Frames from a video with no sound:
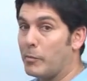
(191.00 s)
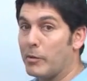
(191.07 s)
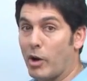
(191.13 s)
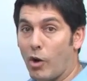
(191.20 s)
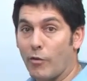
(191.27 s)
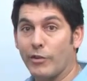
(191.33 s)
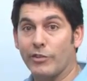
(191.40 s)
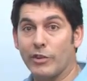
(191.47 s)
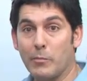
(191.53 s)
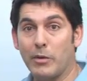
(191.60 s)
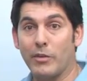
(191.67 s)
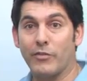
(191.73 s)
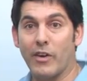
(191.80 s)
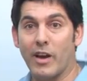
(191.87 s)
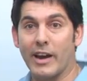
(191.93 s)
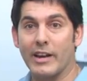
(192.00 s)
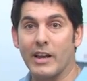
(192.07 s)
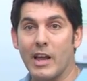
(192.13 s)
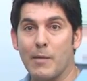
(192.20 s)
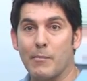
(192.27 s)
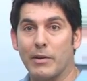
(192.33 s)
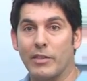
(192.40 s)
bit oversimplified,
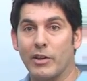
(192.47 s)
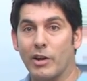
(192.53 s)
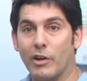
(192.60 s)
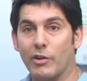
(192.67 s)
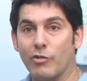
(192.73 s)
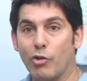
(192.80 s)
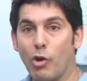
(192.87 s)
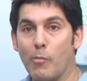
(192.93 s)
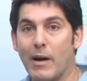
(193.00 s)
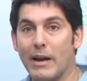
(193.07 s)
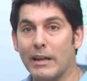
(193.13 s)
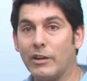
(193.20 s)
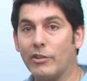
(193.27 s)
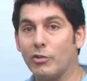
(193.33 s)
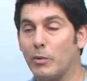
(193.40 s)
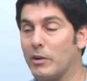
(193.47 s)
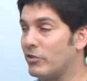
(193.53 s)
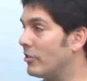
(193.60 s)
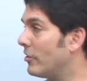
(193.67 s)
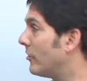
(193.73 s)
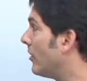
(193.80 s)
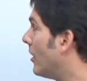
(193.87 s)
but they're controlled by little
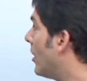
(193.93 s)
switches